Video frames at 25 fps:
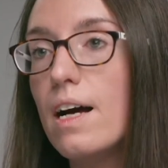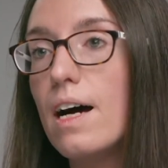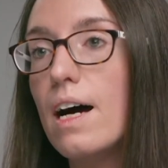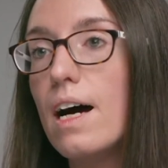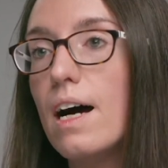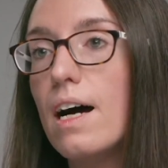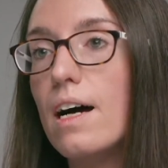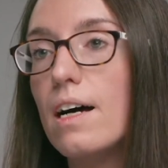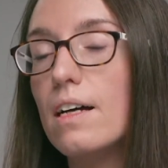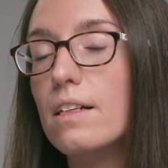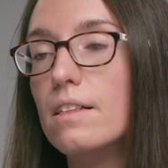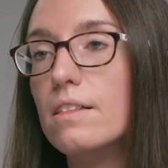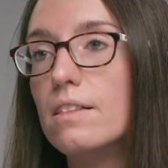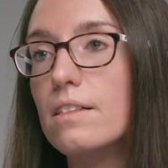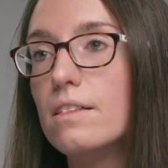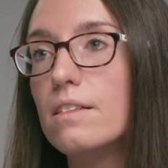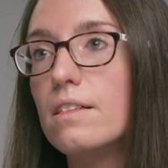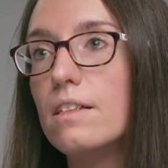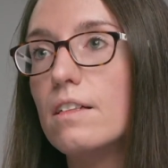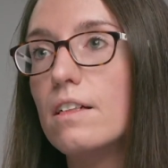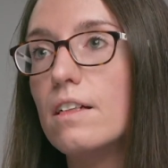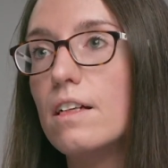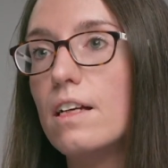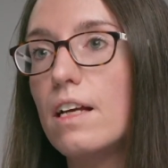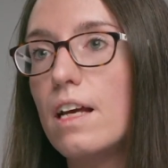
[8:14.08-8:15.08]
And
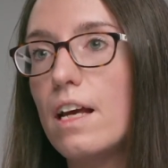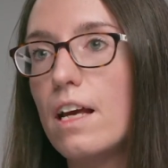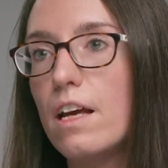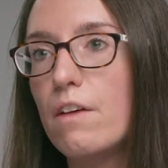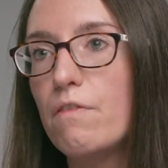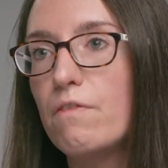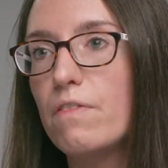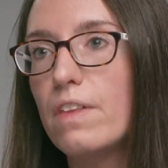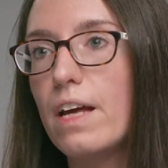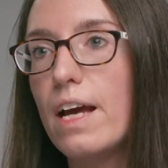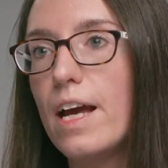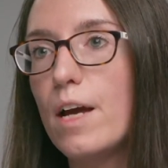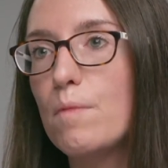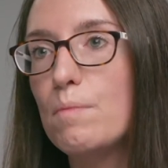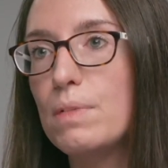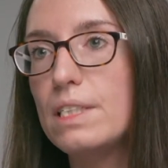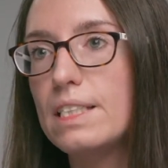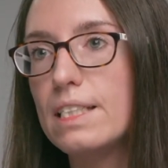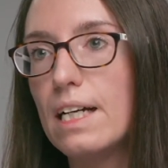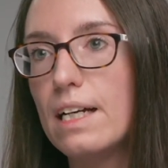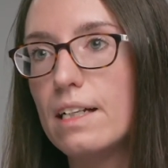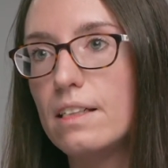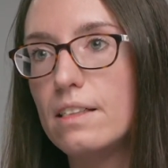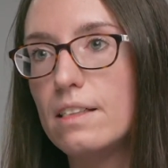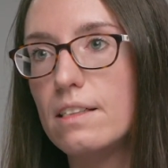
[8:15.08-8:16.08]
if the
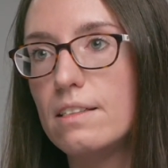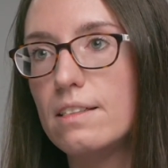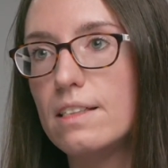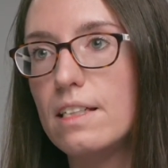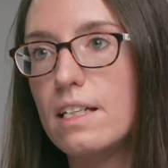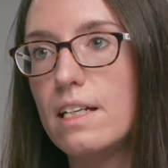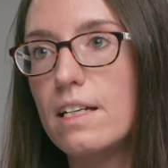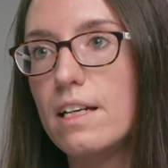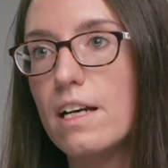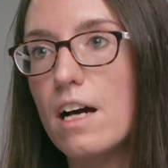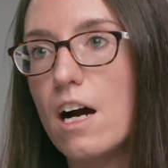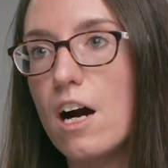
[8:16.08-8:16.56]
hepatitis E